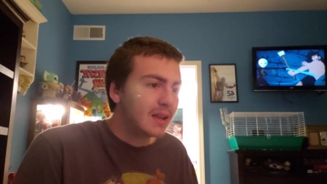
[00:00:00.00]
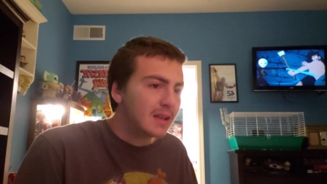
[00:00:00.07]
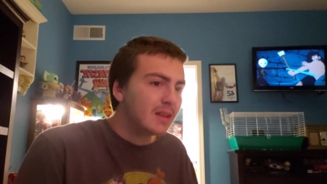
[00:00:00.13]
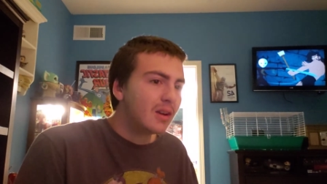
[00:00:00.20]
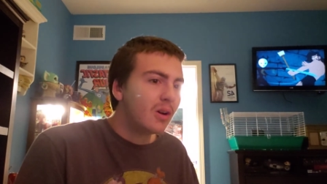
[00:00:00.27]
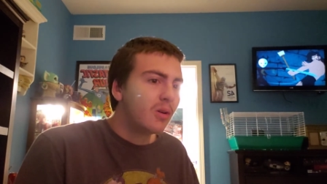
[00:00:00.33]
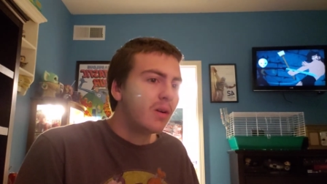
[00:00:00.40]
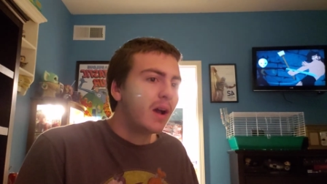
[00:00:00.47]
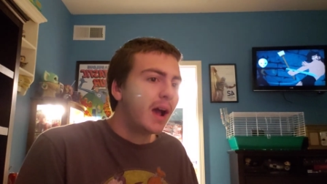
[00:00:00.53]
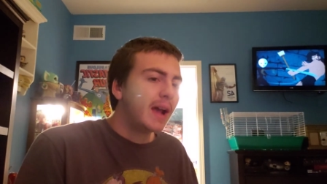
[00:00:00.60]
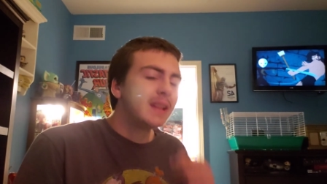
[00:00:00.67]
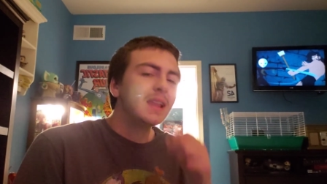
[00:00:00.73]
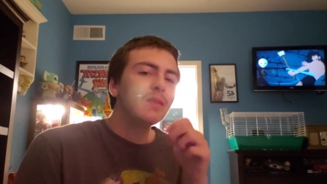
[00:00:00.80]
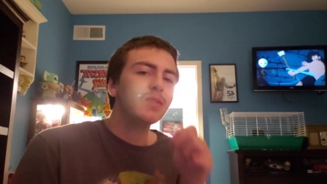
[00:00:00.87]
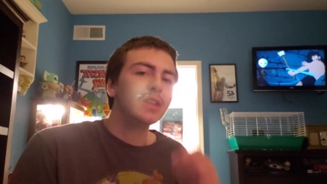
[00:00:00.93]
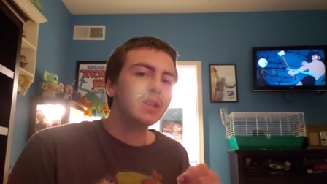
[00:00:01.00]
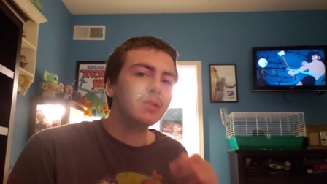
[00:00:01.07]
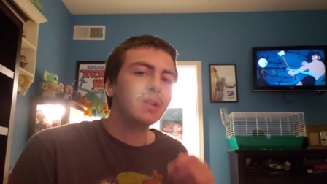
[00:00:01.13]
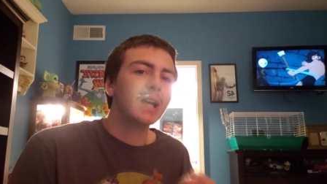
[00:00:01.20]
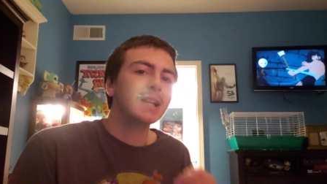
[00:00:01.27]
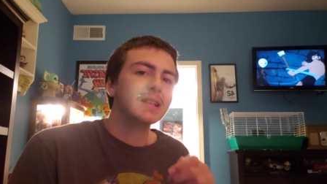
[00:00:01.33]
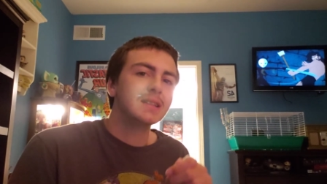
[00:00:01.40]
You know, I live in the
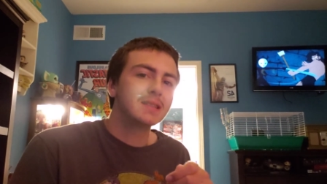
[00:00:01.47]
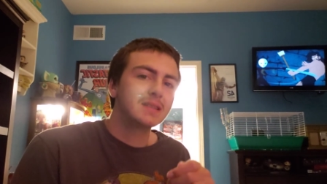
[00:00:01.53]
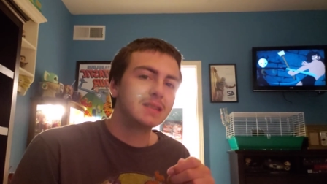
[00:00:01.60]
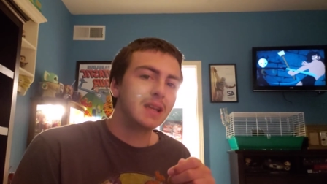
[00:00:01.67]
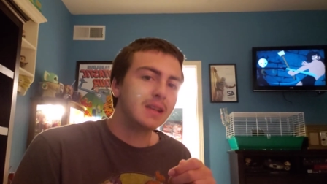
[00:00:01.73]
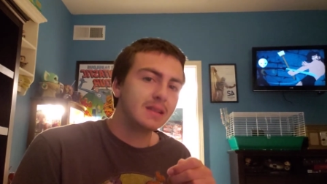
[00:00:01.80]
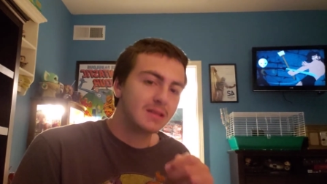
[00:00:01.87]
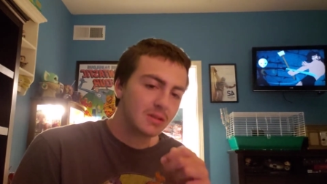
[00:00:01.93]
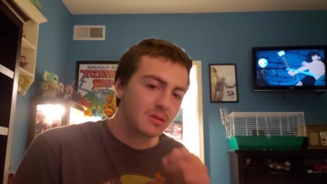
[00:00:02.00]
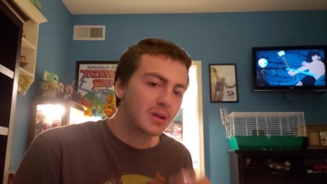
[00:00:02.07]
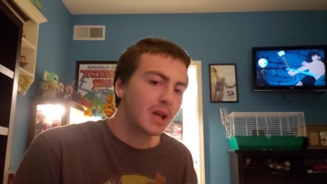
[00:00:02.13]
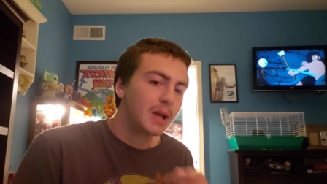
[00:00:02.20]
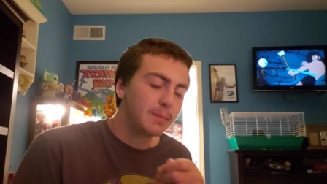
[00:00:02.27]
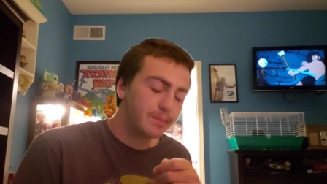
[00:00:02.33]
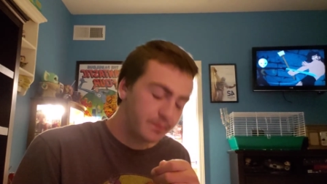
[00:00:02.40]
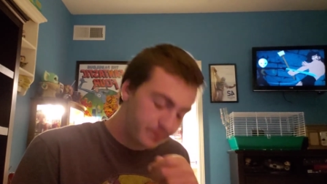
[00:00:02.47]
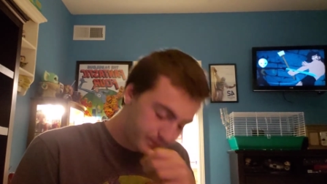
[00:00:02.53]
United States, okay?